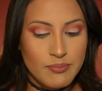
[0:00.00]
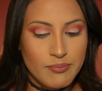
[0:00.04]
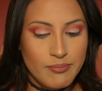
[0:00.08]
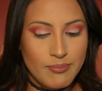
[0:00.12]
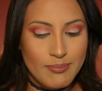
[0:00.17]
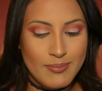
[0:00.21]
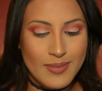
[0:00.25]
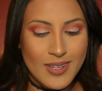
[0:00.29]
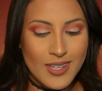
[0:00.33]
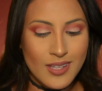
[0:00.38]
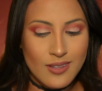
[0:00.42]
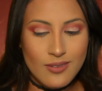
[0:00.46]

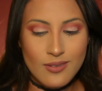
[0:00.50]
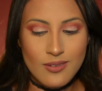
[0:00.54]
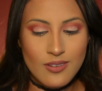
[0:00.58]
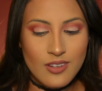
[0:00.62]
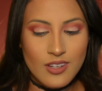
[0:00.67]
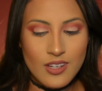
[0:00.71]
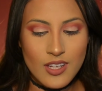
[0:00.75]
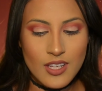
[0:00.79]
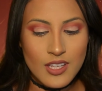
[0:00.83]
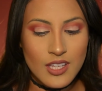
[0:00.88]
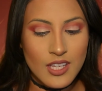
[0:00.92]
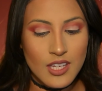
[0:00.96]
My
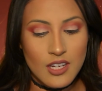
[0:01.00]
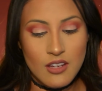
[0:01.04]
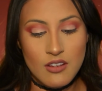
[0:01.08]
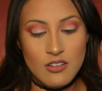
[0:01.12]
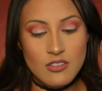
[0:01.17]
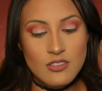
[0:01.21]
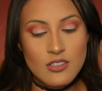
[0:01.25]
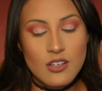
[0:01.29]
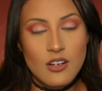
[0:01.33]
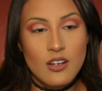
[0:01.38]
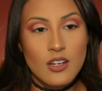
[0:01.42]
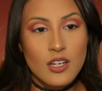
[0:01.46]
god, I
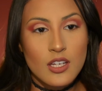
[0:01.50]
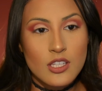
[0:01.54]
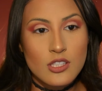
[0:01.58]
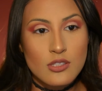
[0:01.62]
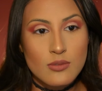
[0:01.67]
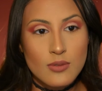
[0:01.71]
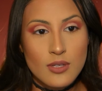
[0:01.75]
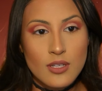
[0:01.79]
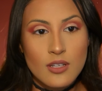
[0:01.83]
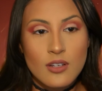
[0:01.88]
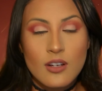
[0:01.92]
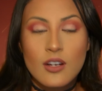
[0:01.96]
cannot talk, I
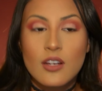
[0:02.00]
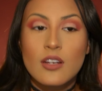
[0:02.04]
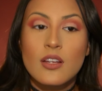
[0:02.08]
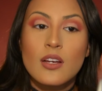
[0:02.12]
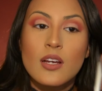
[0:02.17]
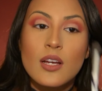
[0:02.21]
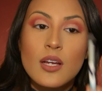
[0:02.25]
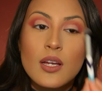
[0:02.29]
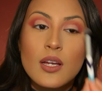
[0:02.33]
swear to god.